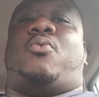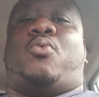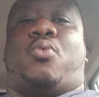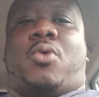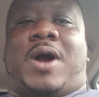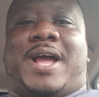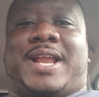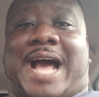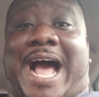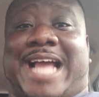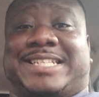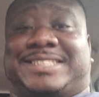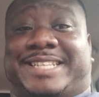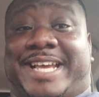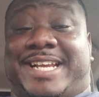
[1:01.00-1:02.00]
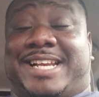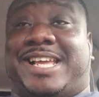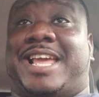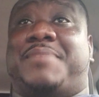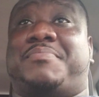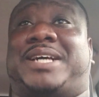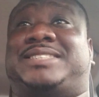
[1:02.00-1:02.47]
what I did to
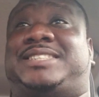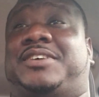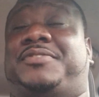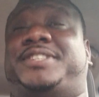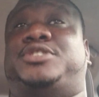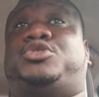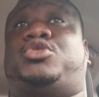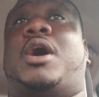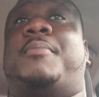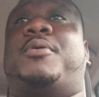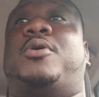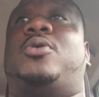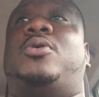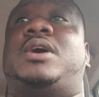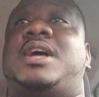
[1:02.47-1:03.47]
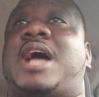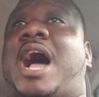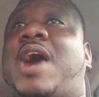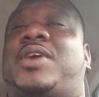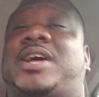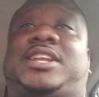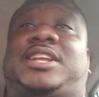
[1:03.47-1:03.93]
get myself in trouble, how I